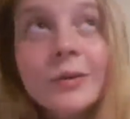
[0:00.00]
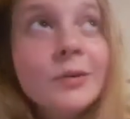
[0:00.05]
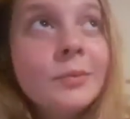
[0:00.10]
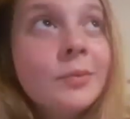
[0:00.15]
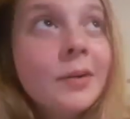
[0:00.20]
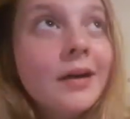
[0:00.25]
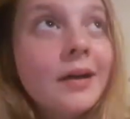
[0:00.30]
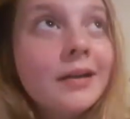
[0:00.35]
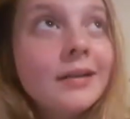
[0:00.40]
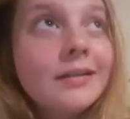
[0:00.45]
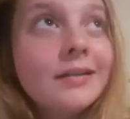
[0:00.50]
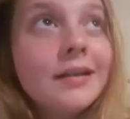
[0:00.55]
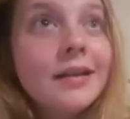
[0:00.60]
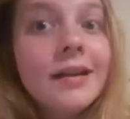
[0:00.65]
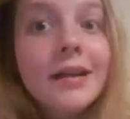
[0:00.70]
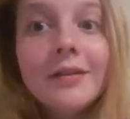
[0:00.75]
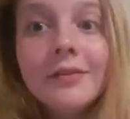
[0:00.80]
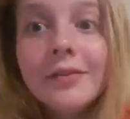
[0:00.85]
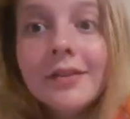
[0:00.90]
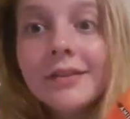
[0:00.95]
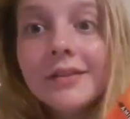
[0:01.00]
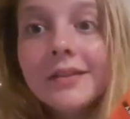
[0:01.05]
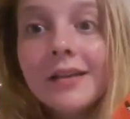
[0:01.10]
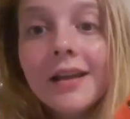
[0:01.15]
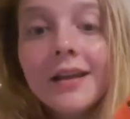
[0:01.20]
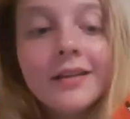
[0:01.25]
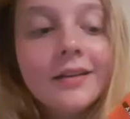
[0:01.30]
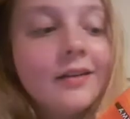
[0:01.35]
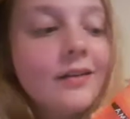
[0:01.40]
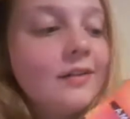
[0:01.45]

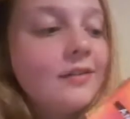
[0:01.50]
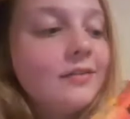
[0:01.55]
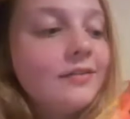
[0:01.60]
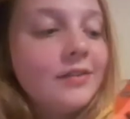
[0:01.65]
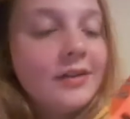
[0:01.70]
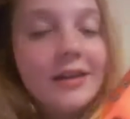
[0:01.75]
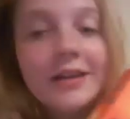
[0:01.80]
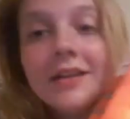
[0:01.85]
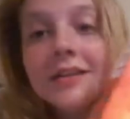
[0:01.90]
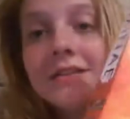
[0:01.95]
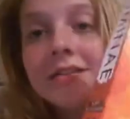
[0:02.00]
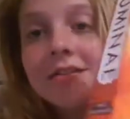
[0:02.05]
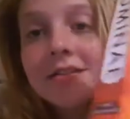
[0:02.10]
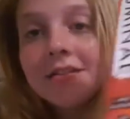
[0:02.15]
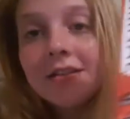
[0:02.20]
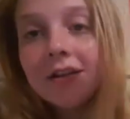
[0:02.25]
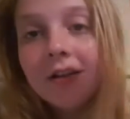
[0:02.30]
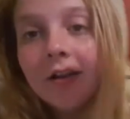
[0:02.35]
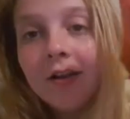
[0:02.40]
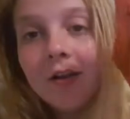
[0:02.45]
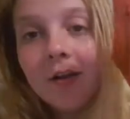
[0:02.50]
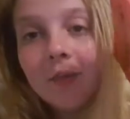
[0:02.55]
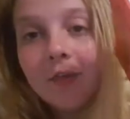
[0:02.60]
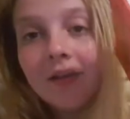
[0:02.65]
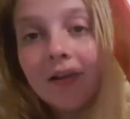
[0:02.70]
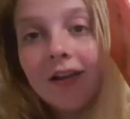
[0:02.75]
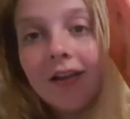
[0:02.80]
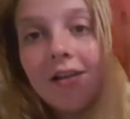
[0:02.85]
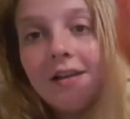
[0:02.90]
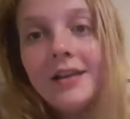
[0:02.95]
11:15 and I finished
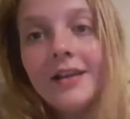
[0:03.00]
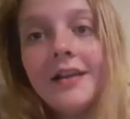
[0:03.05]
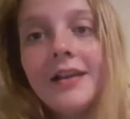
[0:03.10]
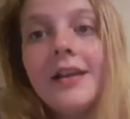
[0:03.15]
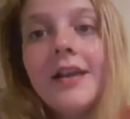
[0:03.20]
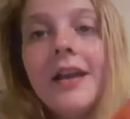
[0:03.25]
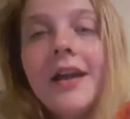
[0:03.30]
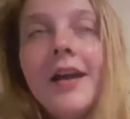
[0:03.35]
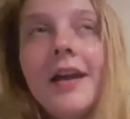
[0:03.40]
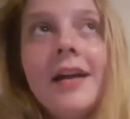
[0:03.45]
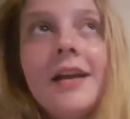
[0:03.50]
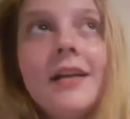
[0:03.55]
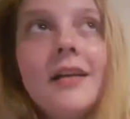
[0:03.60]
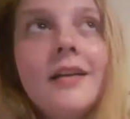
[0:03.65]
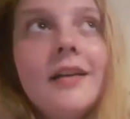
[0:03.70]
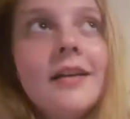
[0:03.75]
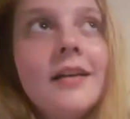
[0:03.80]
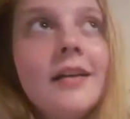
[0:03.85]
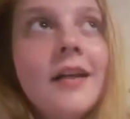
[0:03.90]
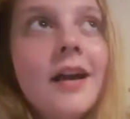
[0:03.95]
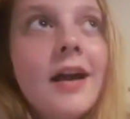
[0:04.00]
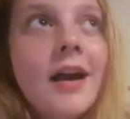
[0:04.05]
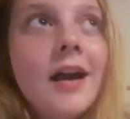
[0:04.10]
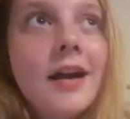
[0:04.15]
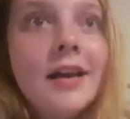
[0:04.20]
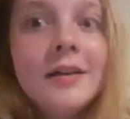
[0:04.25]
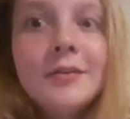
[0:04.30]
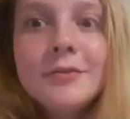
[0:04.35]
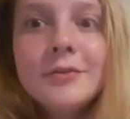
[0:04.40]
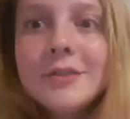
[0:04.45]
Illuminae.
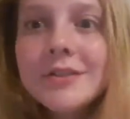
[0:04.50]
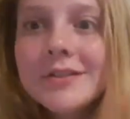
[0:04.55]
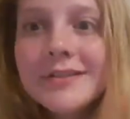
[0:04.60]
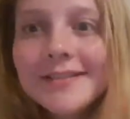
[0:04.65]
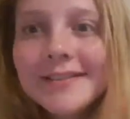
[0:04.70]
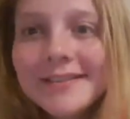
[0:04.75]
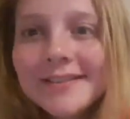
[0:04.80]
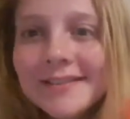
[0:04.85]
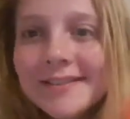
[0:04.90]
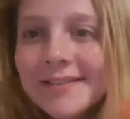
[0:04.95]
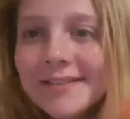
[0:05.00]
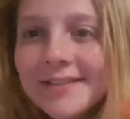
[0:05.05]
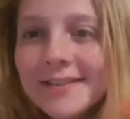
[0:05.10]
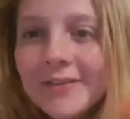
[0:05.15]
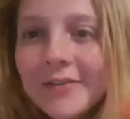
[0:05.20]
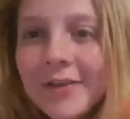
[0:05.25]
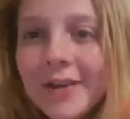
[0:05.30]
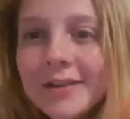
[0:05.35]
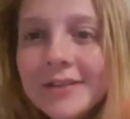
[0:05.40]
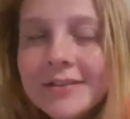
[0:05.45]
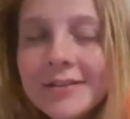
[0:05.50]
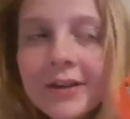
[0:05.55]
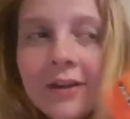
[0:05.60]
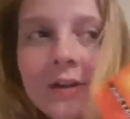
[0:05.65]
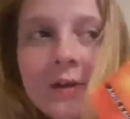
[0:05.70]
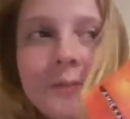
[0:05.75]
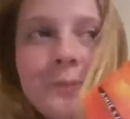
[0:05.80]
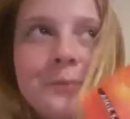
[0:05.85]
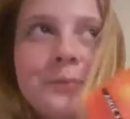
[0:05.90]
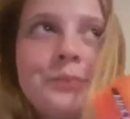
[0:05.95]
And it was just because the first
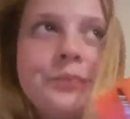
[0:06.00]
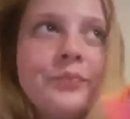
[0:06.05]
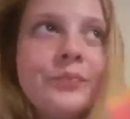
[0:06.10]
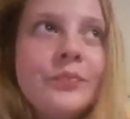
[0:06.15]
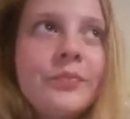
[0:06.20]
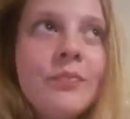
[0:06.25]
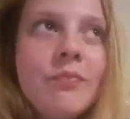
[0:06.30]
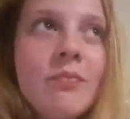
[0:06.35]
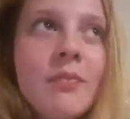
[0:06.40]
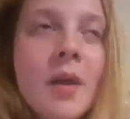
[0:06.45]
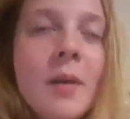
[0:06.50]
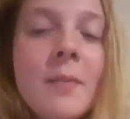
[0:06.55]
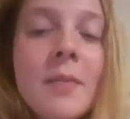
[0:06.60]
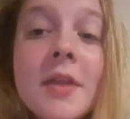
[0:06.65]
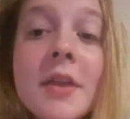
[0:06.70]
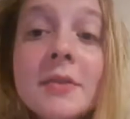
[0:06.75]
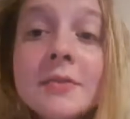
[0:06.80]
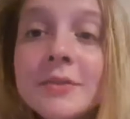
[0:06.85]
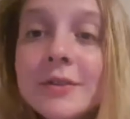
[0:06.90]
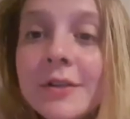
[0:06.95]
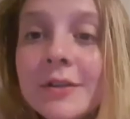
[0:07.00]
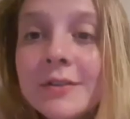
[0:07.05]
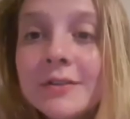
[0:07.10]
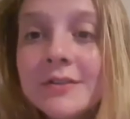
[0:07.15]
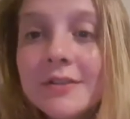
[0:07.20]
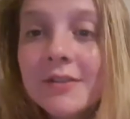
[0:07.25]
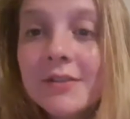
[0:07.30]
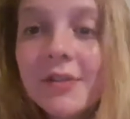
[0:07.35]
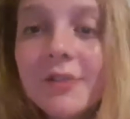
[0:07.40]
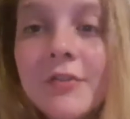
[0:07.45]
time. But there was a
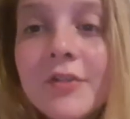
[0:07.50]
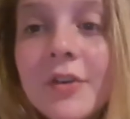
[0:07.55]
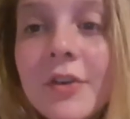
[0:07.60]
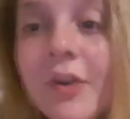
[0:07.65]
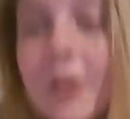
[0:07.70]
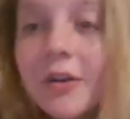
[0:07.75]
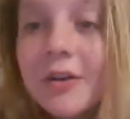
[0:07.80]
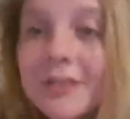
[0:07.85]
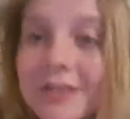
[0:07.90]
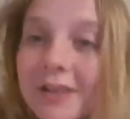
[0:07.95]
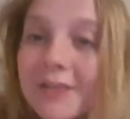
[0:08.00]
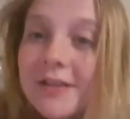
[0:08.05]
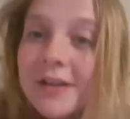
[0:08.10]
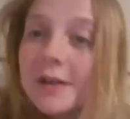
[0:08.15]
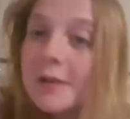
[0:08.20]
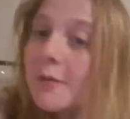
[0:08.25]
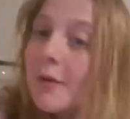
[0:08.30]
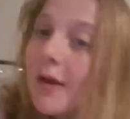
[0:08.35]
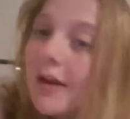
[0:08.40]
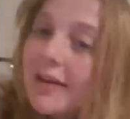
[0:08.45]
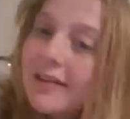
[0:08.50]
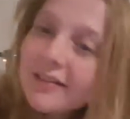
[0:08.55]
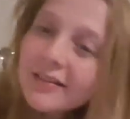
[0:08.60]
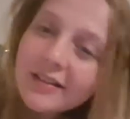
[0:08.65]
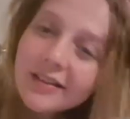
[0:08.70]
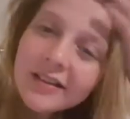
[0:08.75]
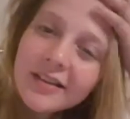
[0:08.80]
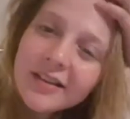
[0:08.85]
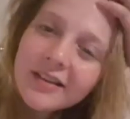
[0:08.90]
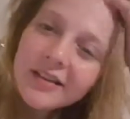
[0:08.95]
lot of stuff I forgot because I read it quite a
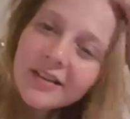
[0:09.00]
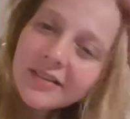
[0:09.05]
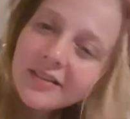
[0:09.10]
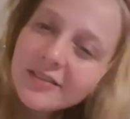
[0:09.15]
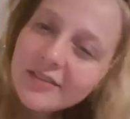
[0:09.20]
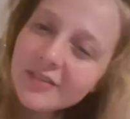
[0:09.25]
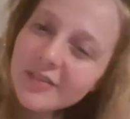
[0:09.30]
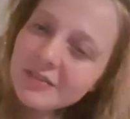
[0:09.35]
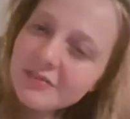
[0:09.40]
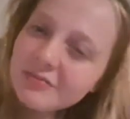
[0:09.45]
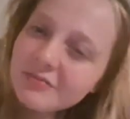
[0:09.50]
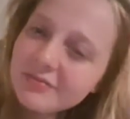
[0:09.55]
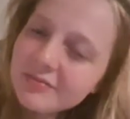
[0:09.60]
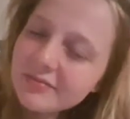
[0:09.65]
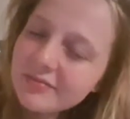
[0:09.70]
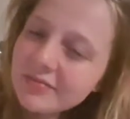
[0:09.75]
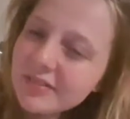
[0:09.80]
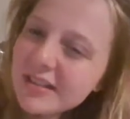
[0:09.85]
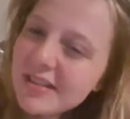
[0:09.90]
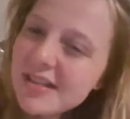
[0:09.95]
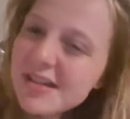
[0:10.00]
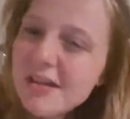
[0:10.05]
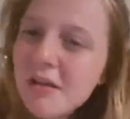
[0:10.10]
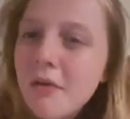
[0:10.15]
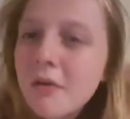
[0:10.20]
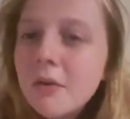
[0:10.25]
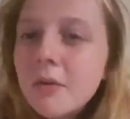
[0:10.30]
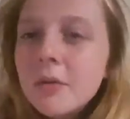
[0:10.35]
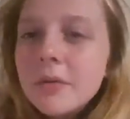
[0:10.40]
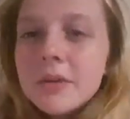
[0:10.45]
long I don't
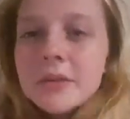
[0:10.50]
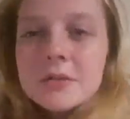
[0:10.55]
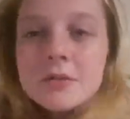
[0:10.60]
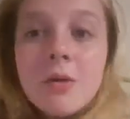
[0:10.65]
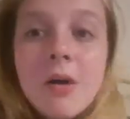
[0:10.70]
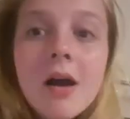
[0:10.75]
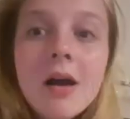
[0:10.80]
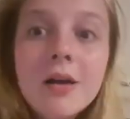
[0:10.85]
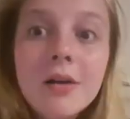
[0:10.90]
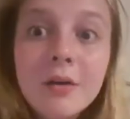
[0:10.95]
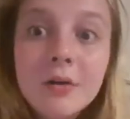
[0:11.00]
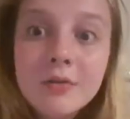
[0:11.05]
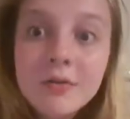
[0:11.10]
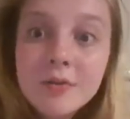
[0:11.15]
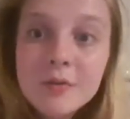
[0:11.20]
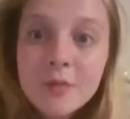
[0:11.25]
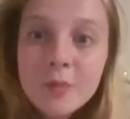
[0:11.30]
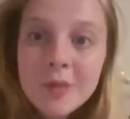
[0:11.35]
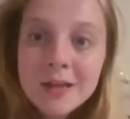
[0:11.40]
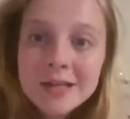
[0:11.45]
know, there's quite a lot of